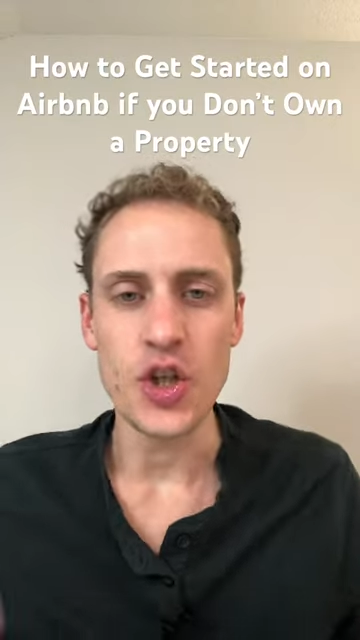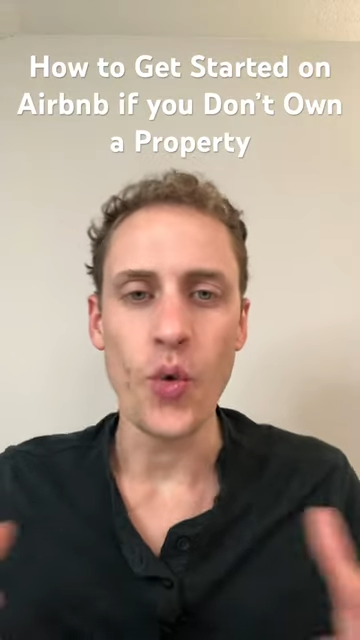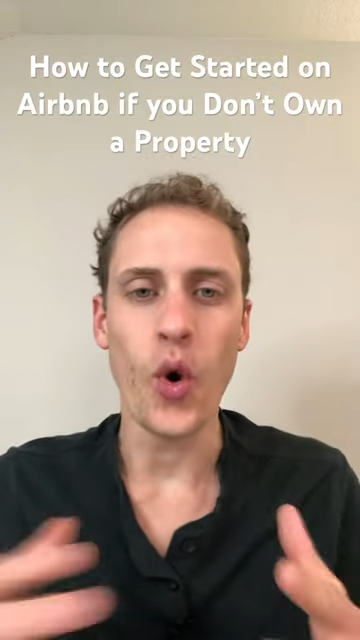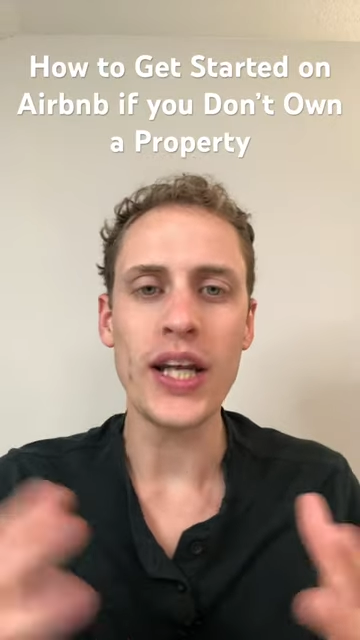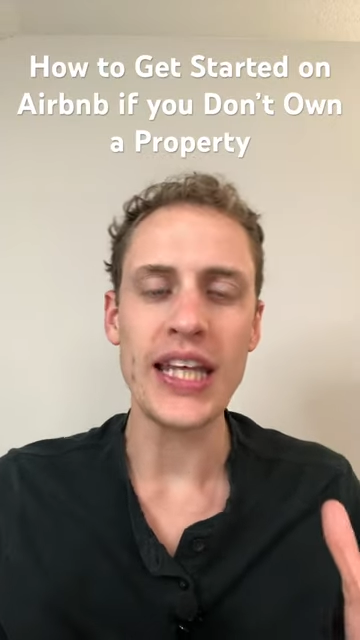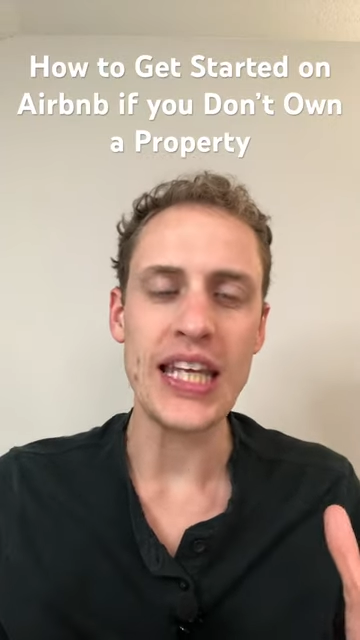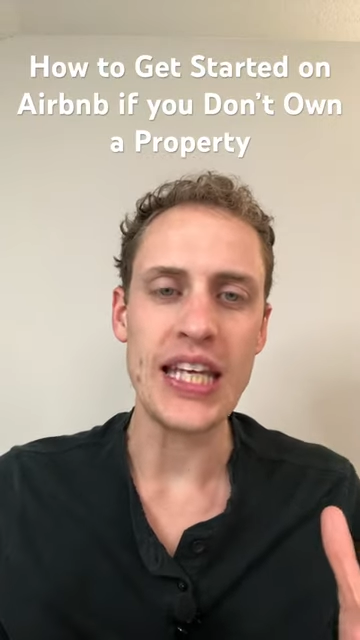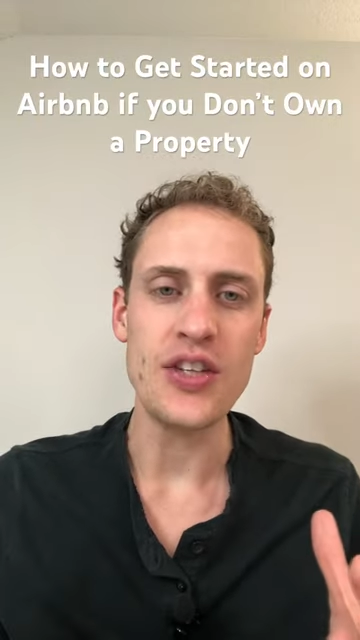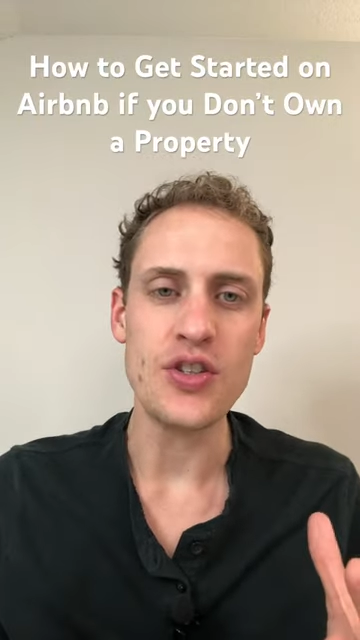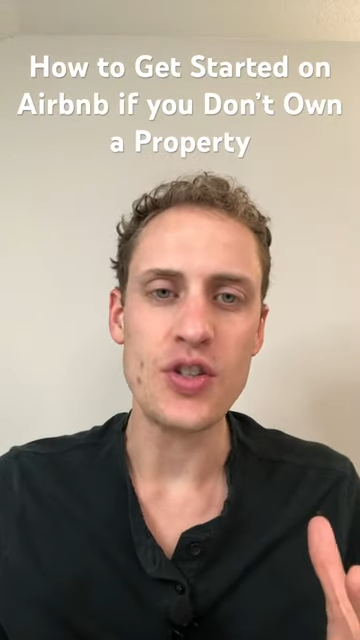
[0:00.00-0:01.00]
you want to get
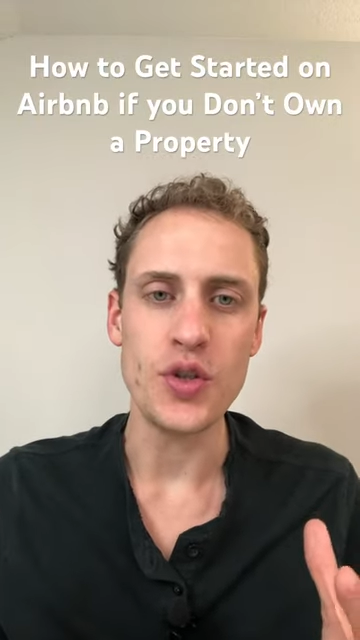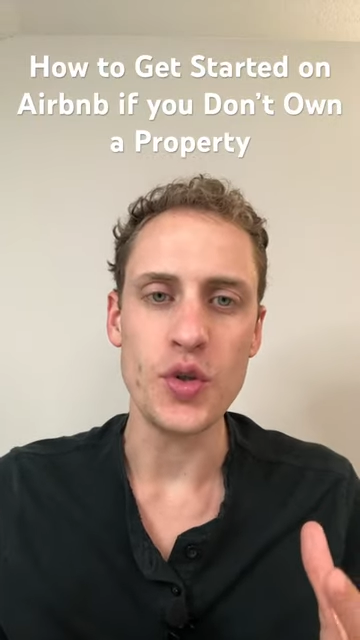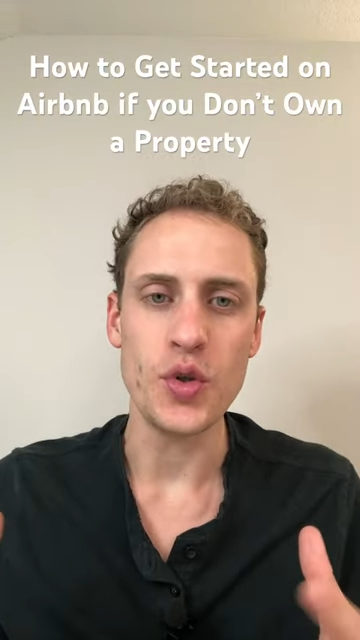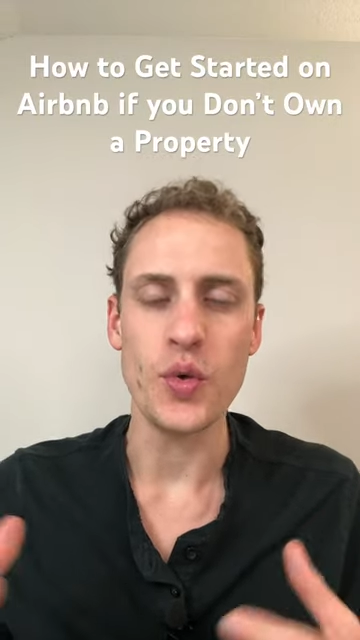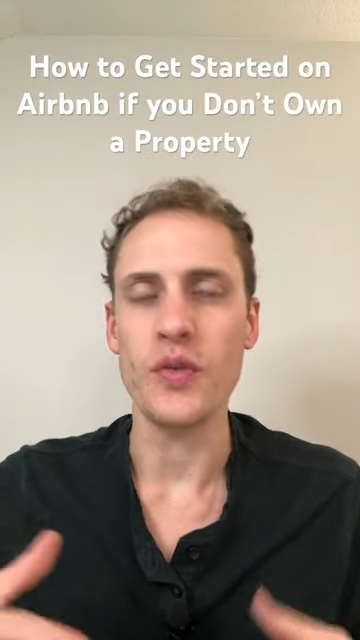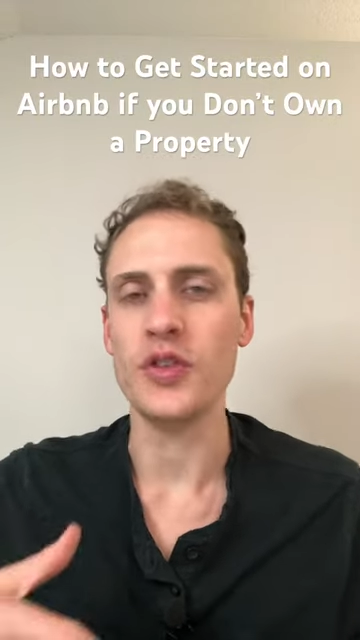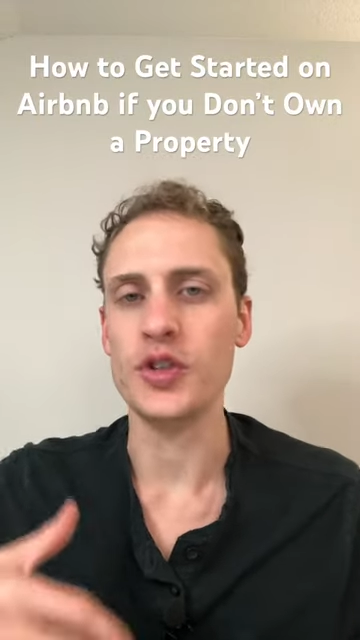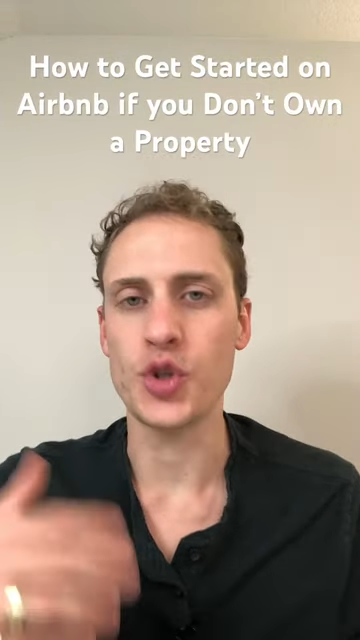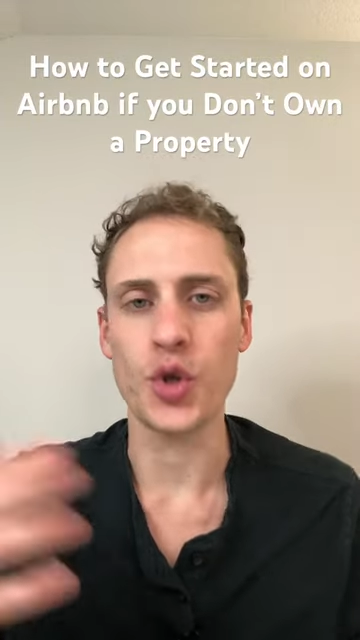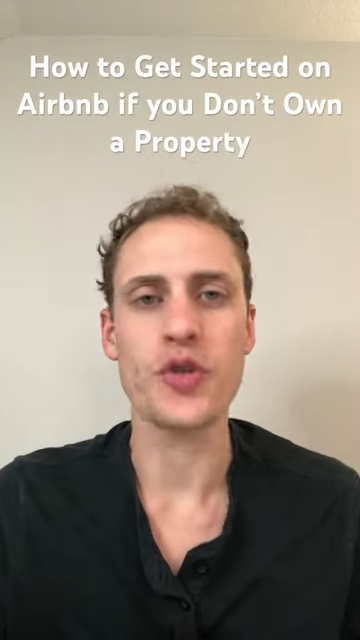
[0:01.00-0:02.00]
into
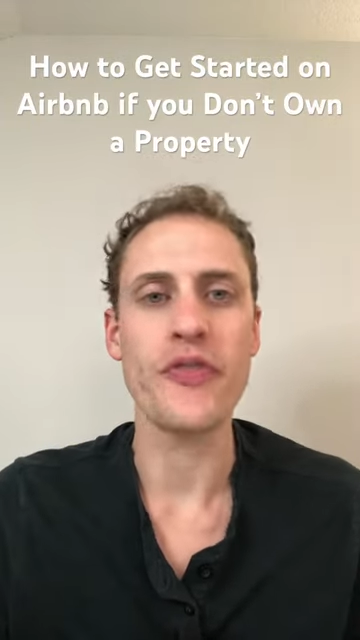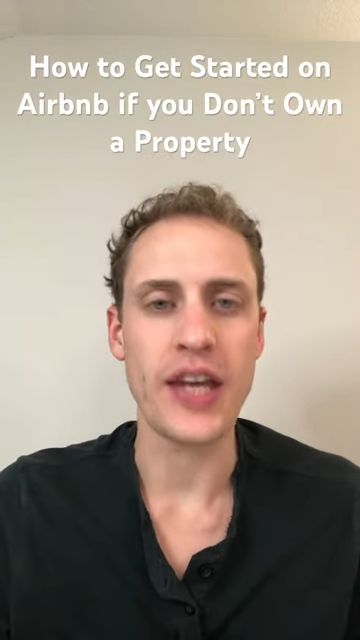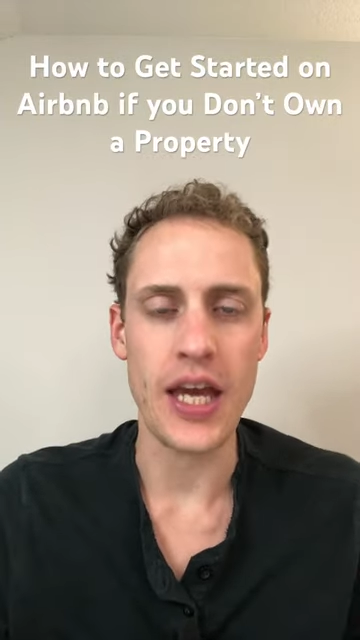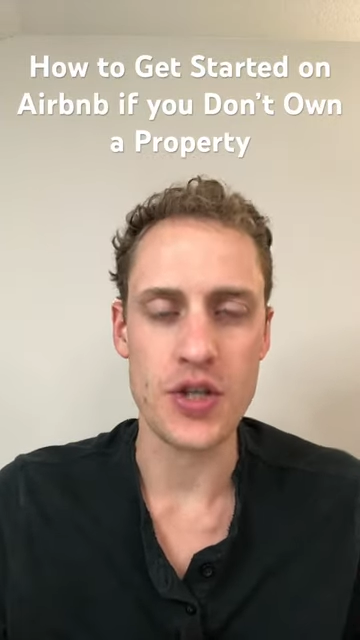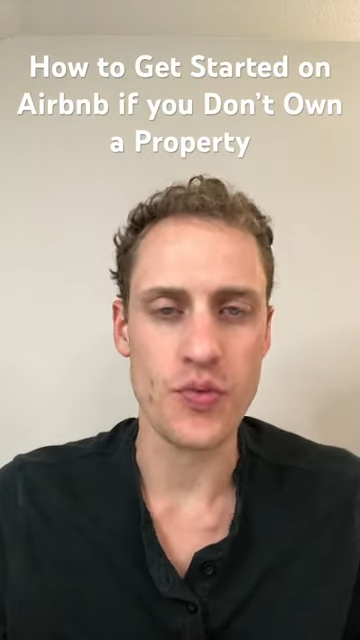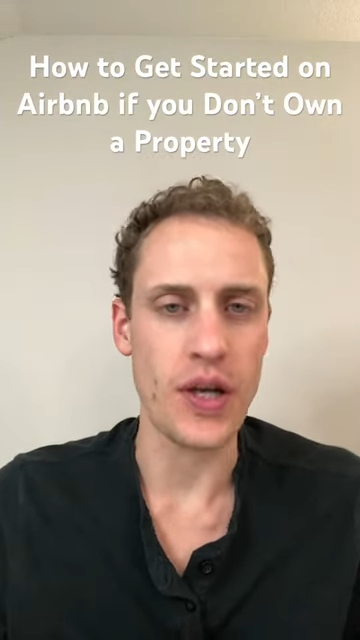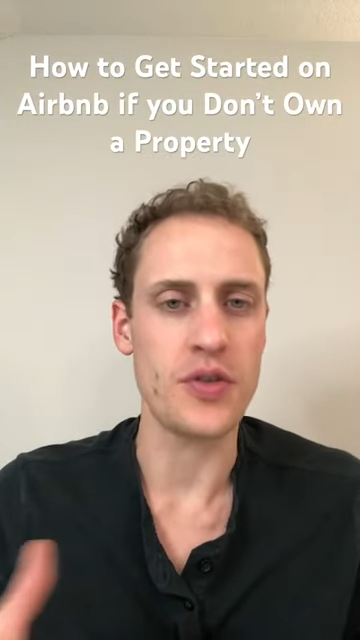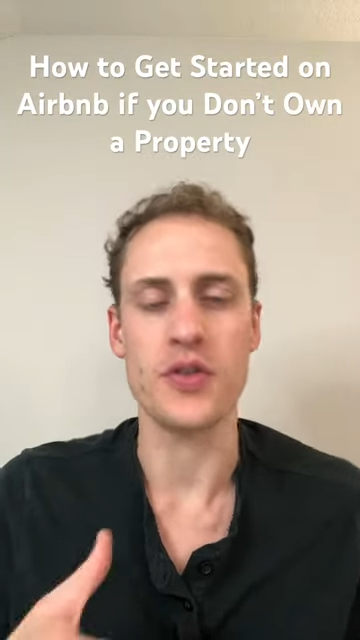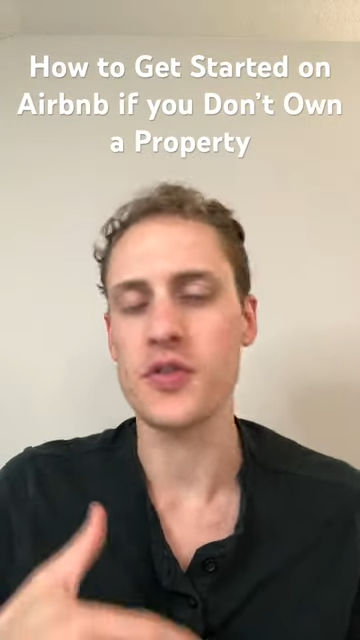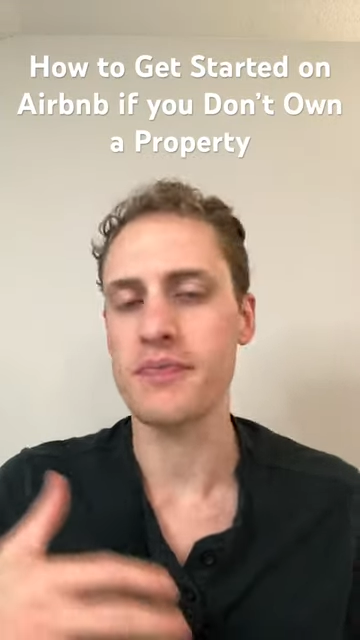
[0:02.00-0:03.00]
short-term vacation
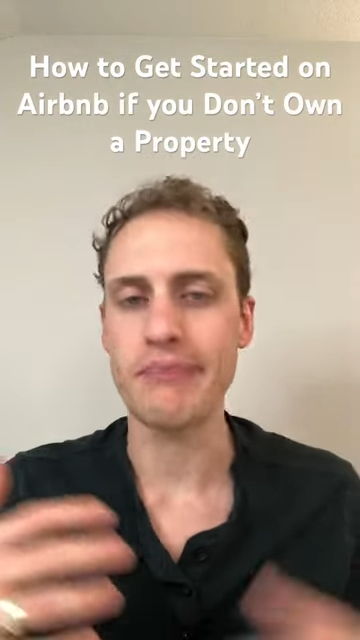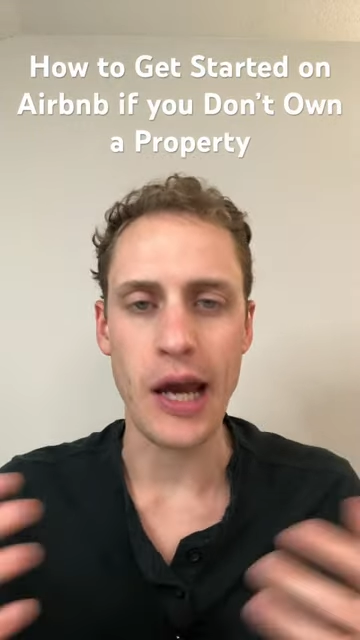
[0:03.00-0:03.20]
rentals,